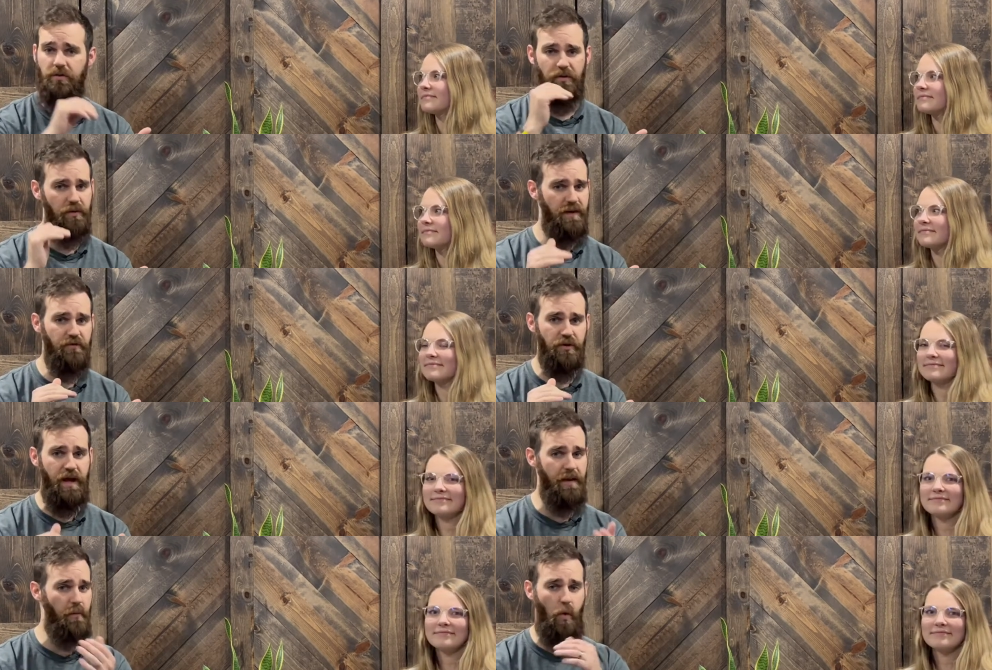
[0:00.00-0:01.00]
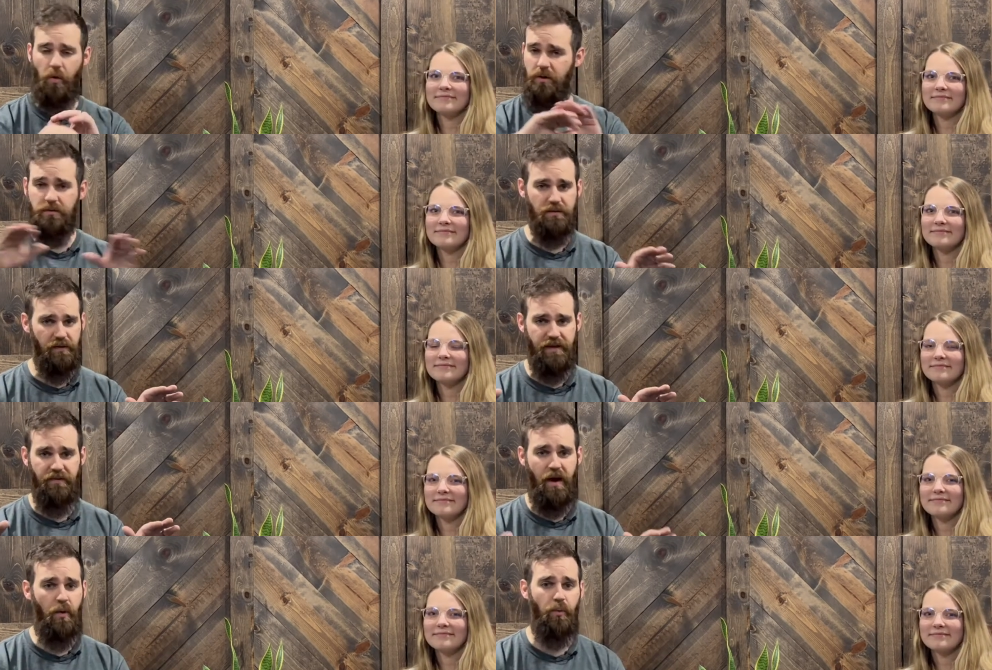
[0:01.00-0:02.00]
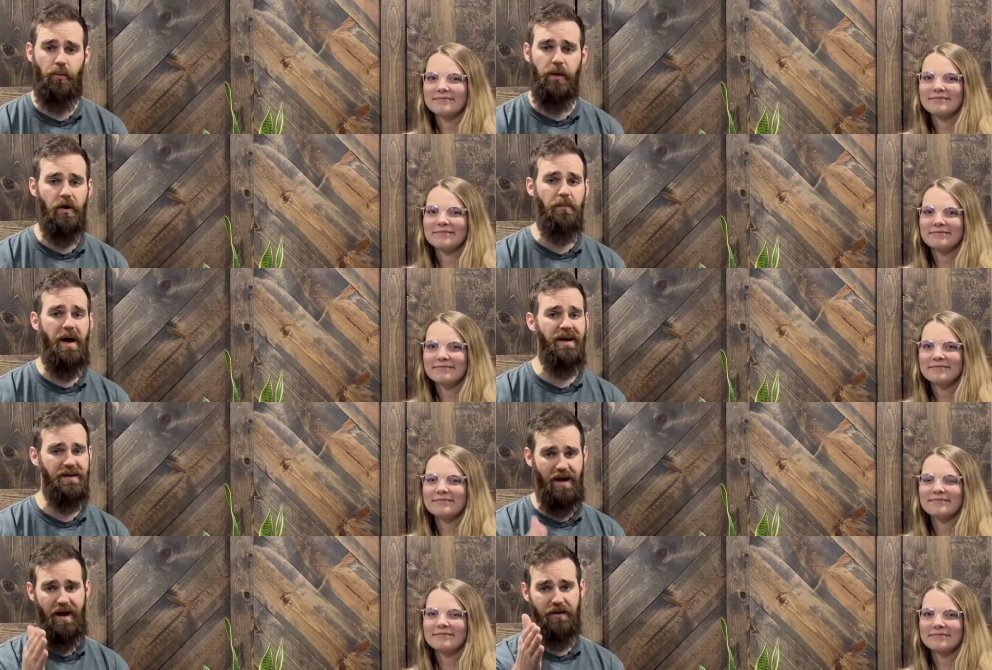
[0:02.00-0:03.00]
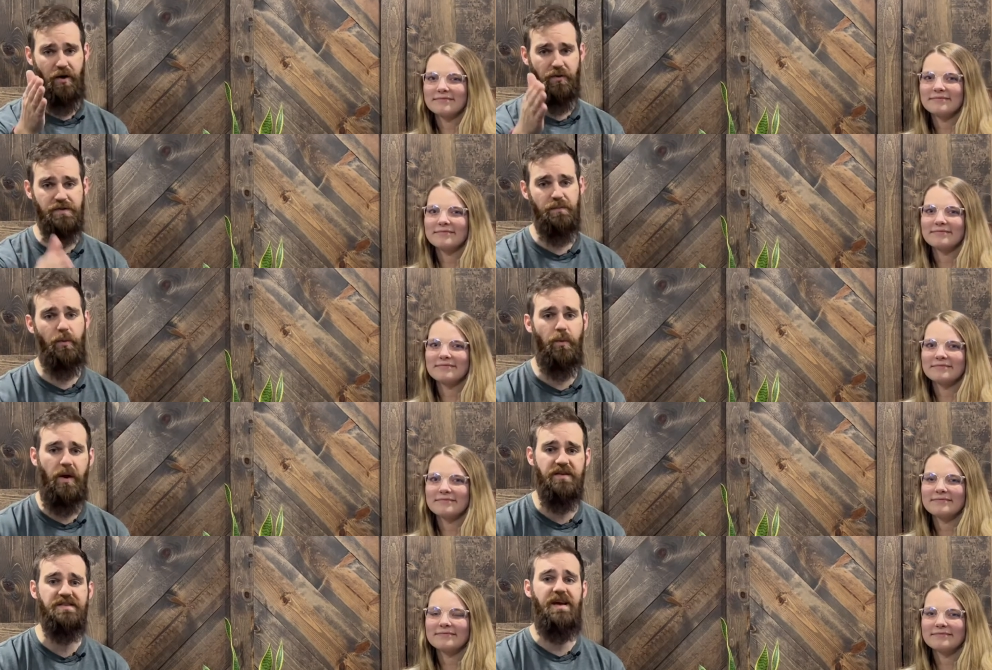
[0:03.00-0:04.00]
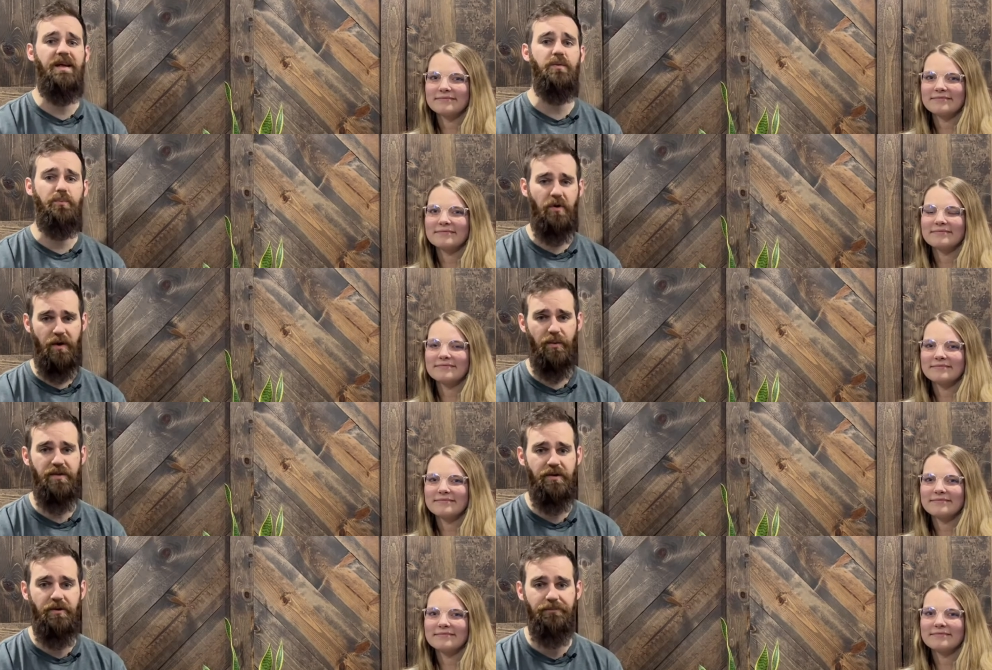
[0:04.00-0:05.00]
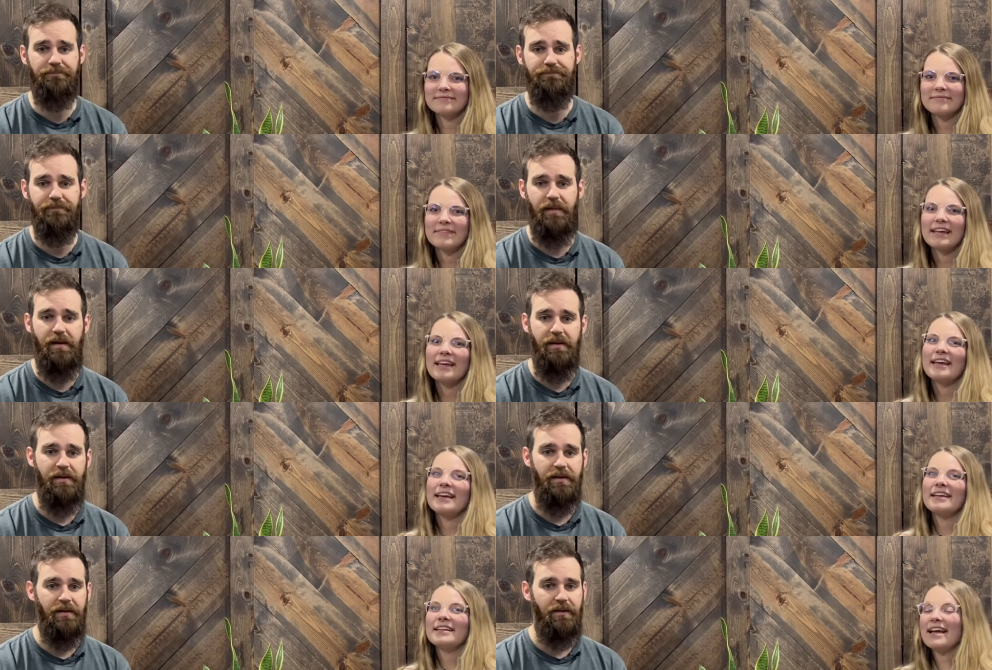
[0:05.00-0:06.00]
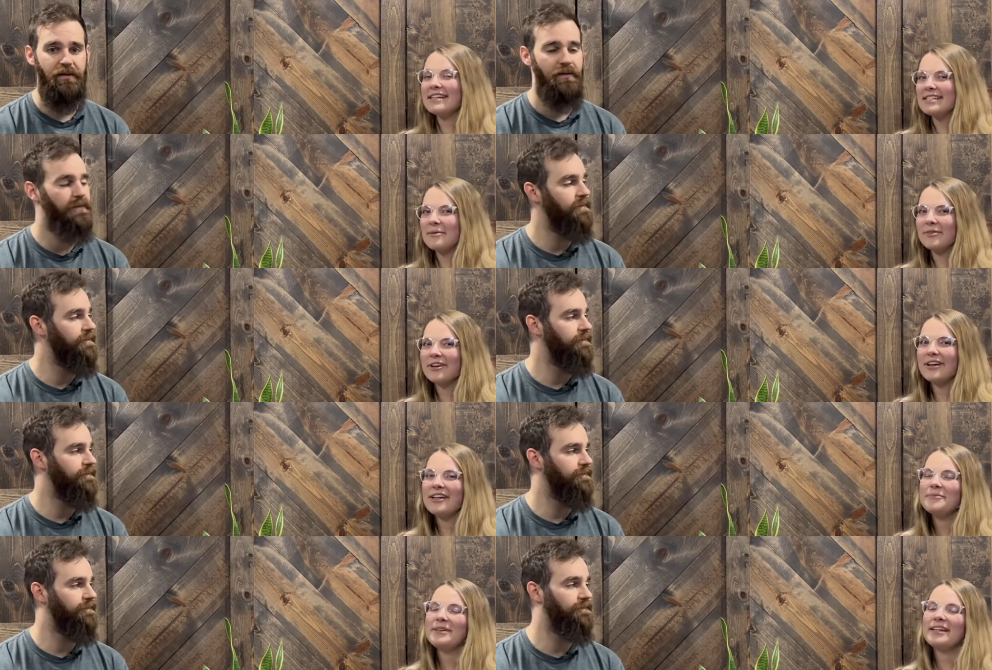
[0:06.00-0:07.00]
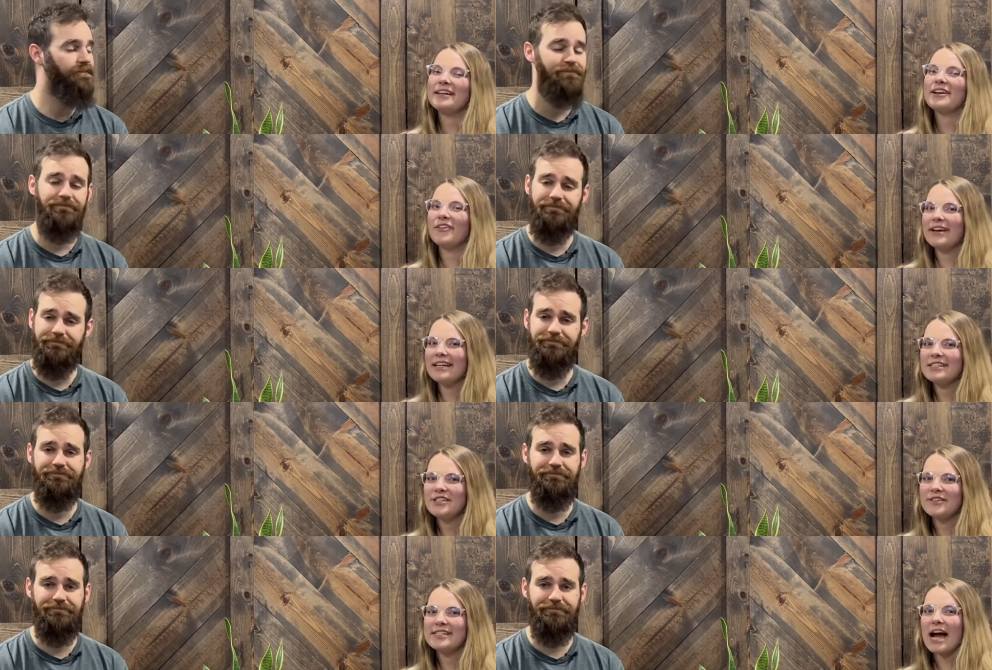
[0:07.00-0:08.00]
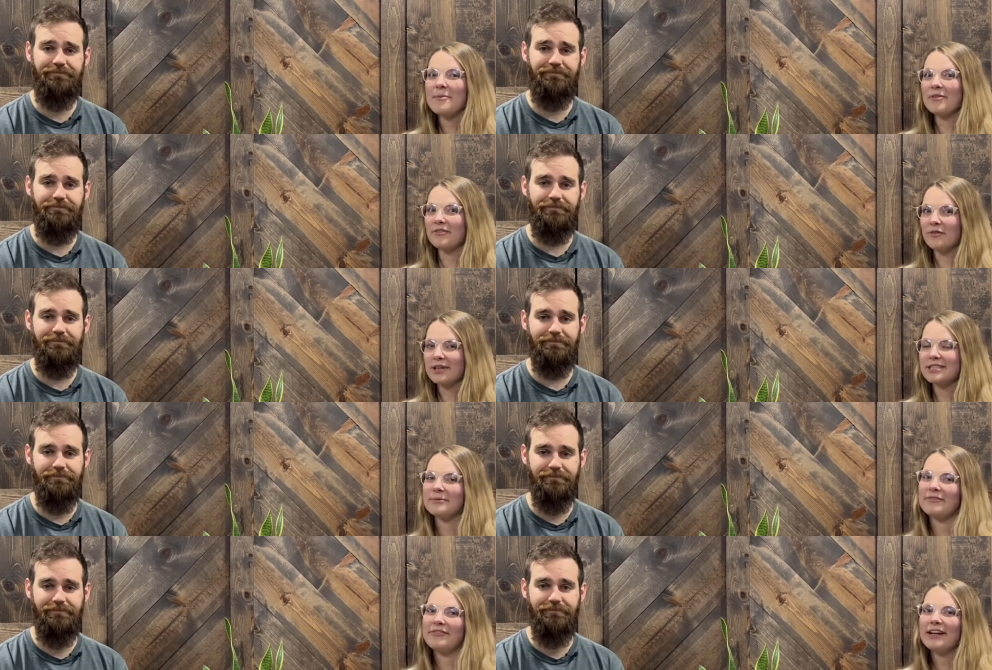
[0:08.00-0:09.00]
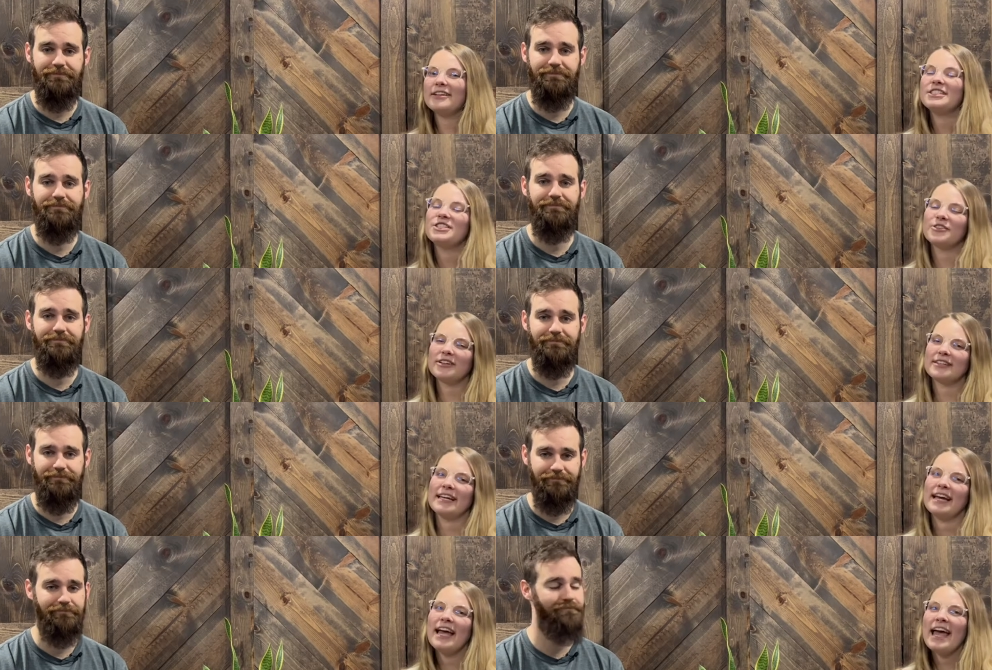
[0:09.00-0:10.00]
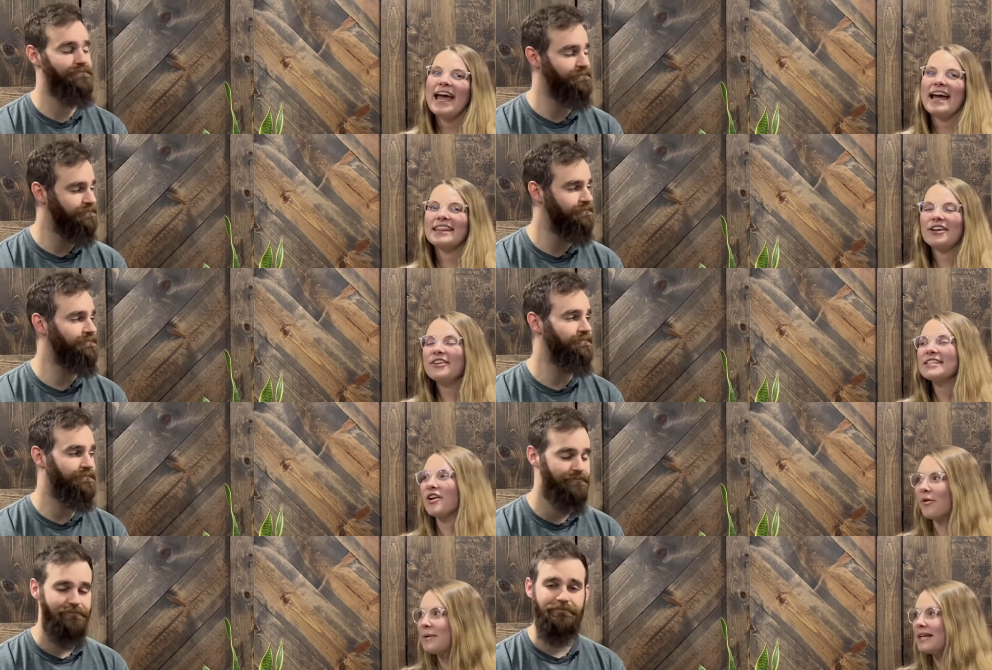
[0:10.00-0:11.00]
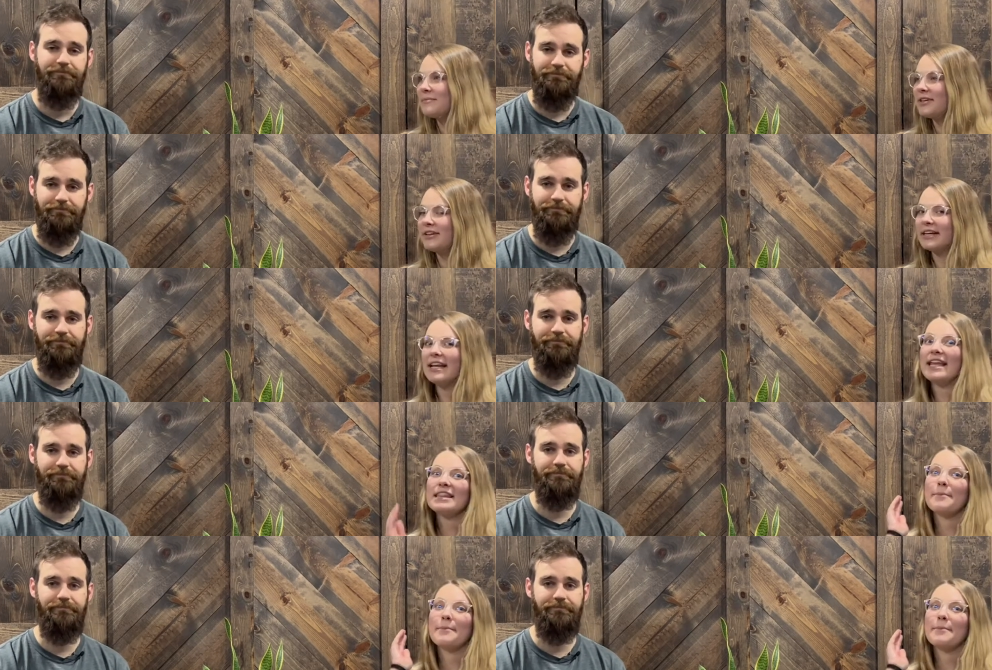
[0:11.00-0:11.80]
Speaker 1: leave your name, or leave it out. We don't mind, God knows, but we want to stand and pray with you.
Speaker 2: Next up, we're going to be going into a time of worship very shortly. And there is an open communion in the